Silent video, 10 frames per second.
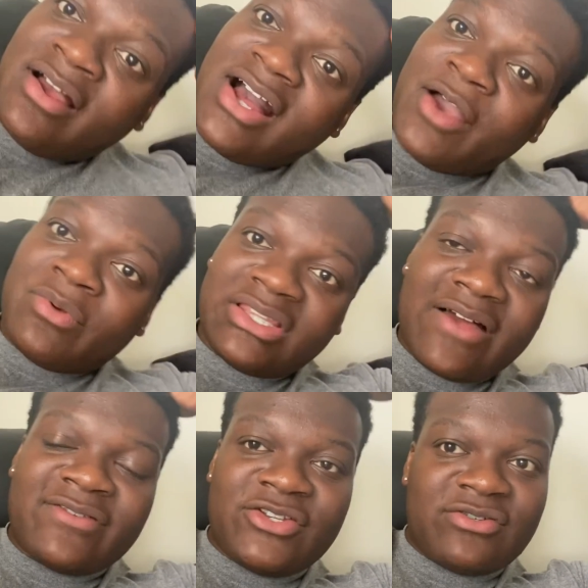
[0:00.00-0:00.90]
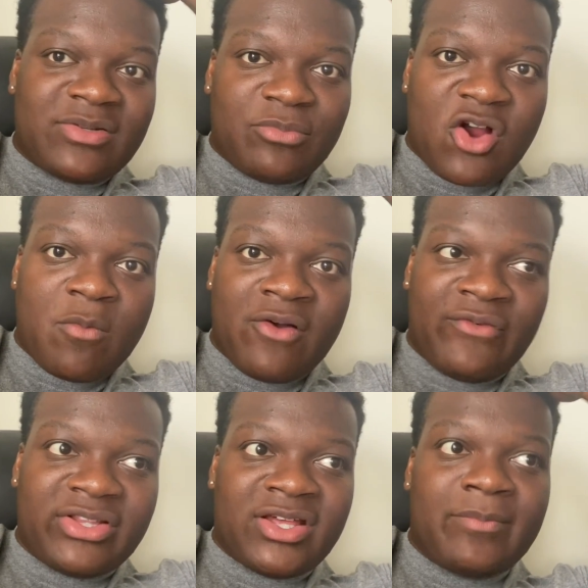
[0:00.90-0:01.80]
I would love to do some promo
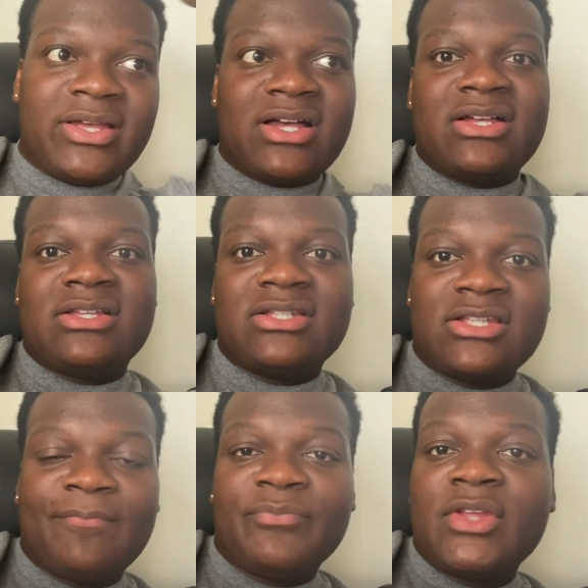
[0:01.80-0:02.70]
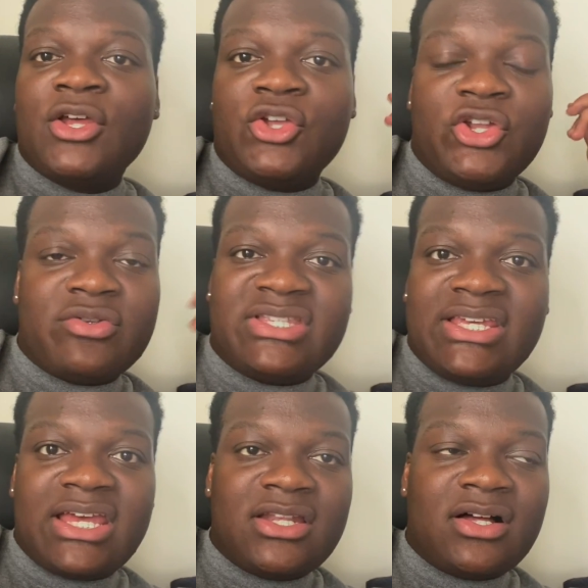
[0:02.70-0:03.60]
for them because you don't see
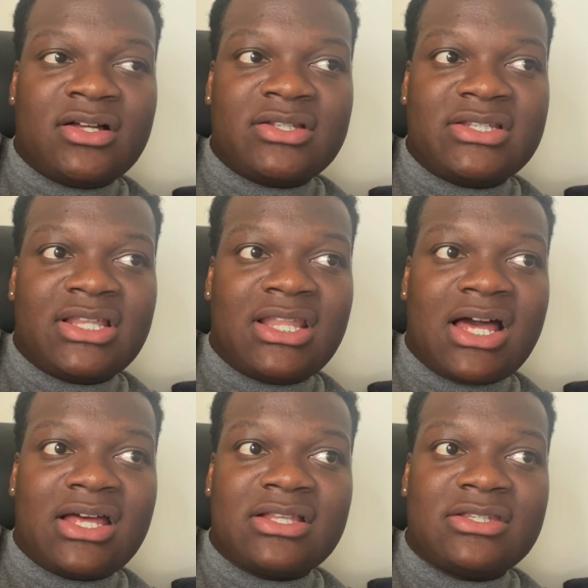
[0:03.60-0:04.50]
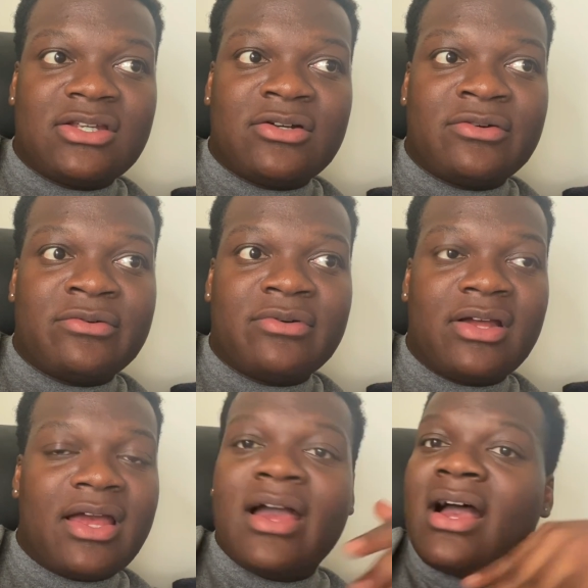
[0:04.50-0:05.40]
Ken Dolls a lot. So,
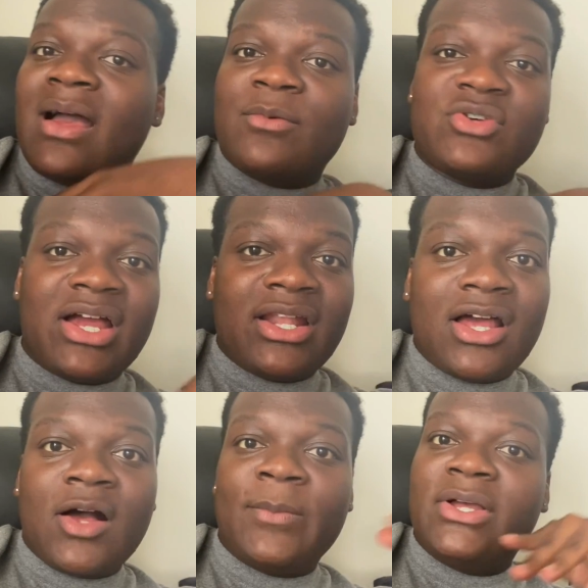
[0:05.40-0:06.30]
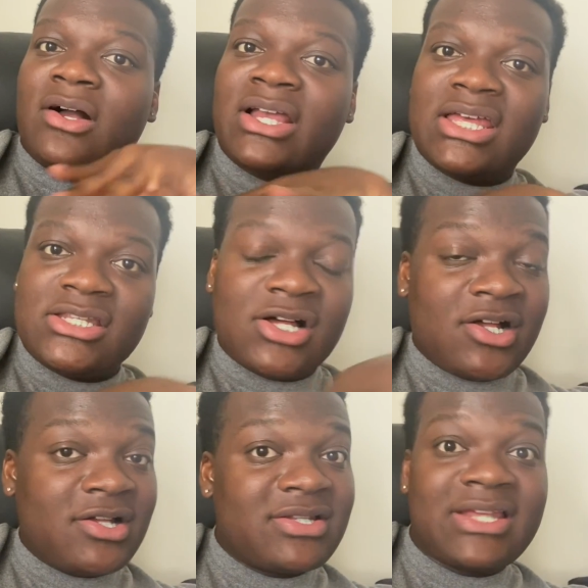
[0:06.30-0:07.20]
I'm trying to help y'all Ken
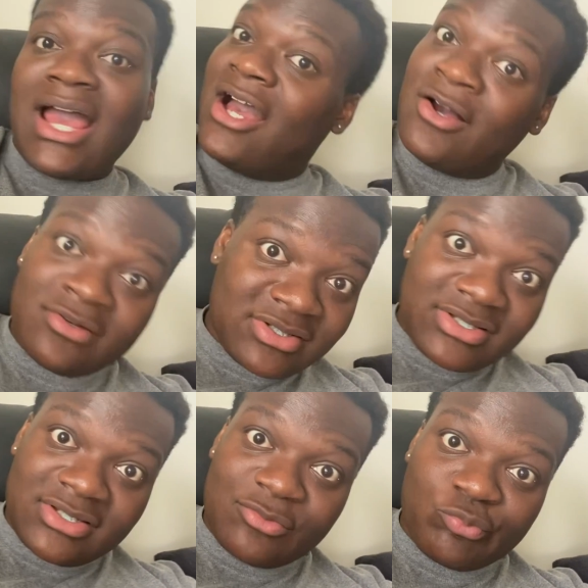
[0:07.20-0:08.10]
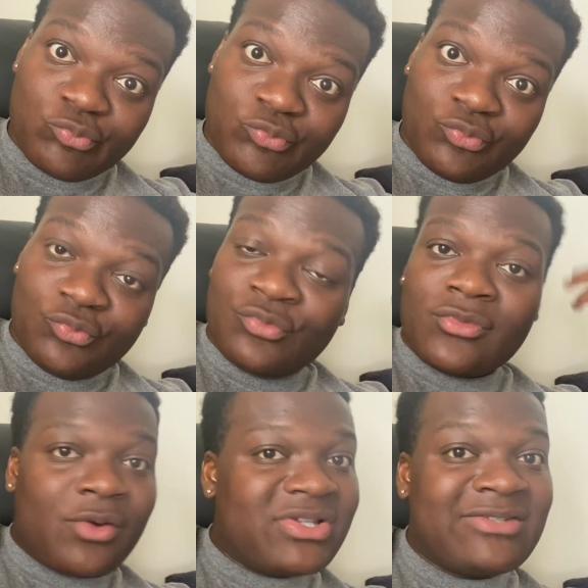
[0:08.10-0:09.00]
Dolls out
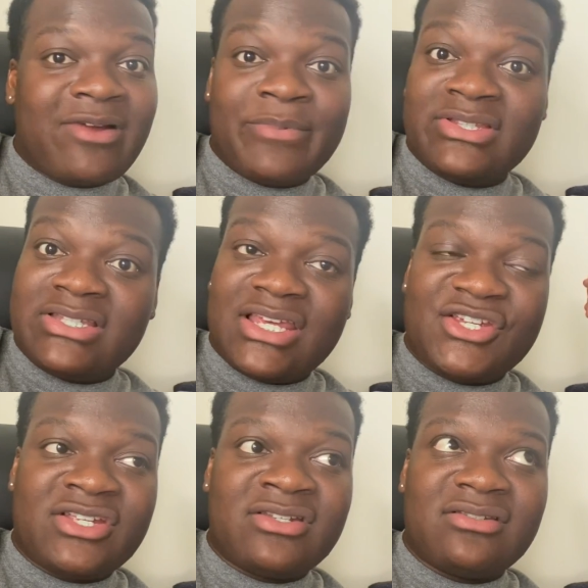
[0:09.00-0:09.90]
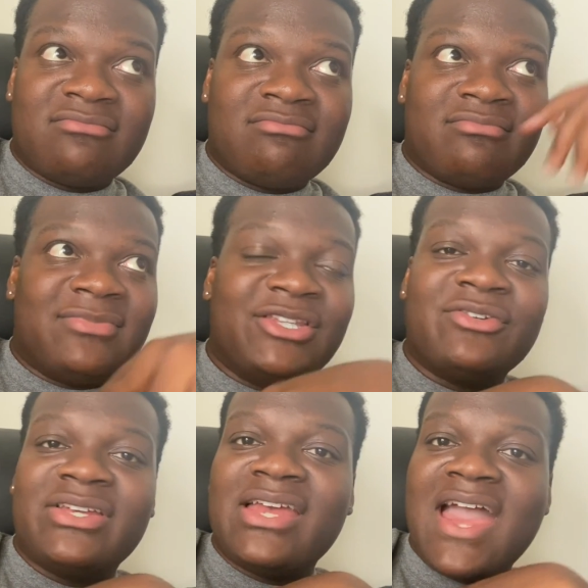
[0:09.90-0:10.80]
with some representation.
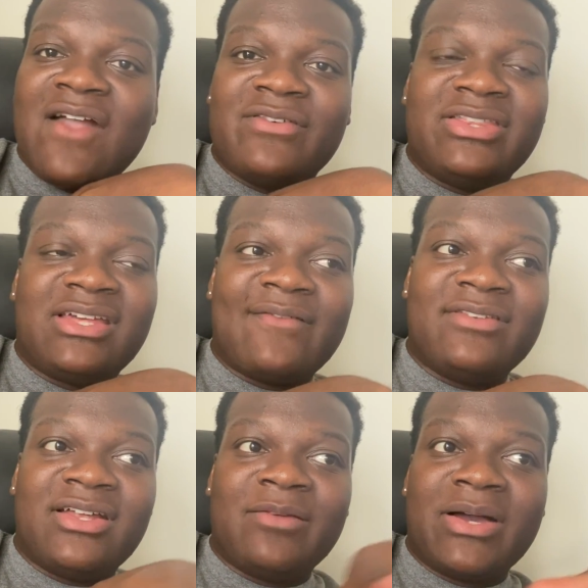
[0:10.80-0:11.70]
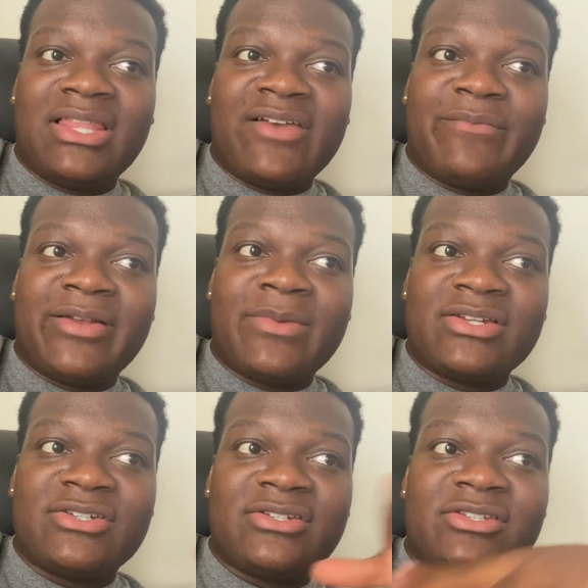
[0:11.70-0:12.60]
Literally everything I've done in my life, pretty
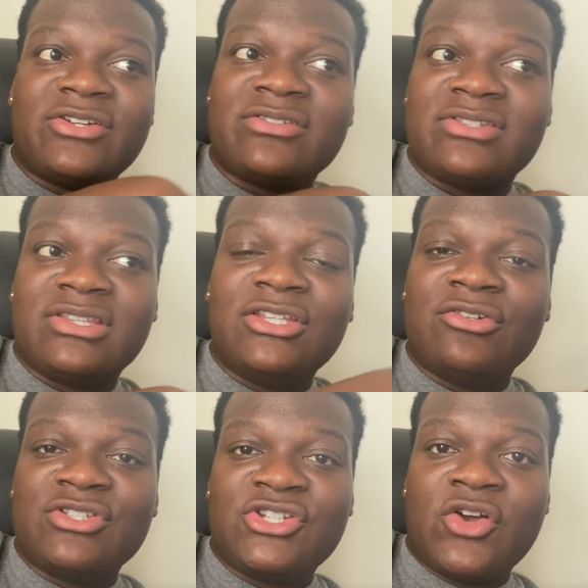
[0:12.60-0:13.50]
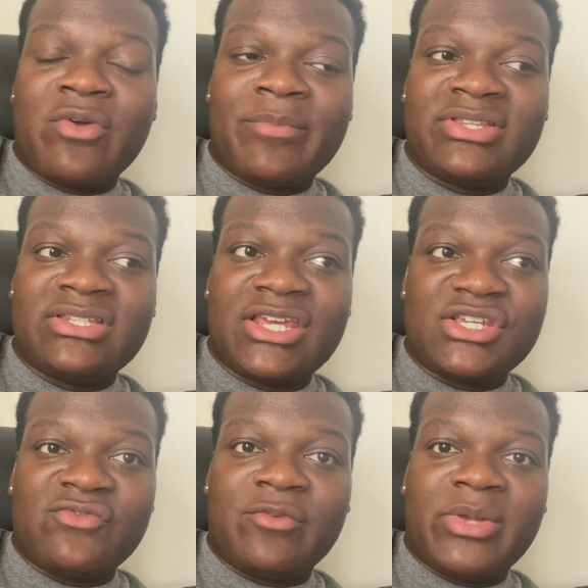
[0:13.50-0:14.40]
much, there's little to no
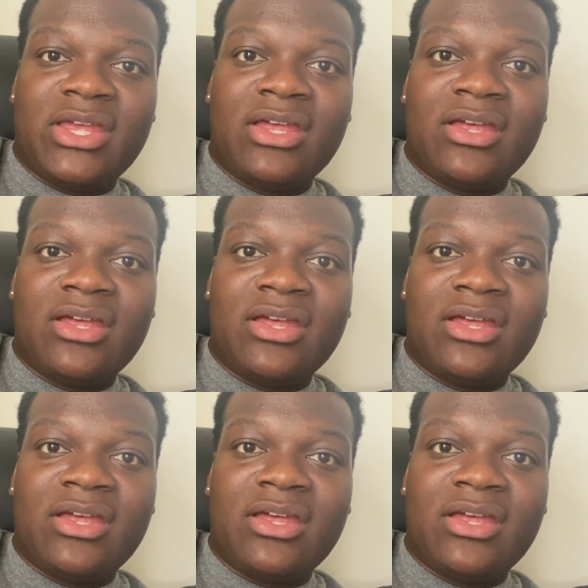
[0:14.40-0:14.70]
representation for me.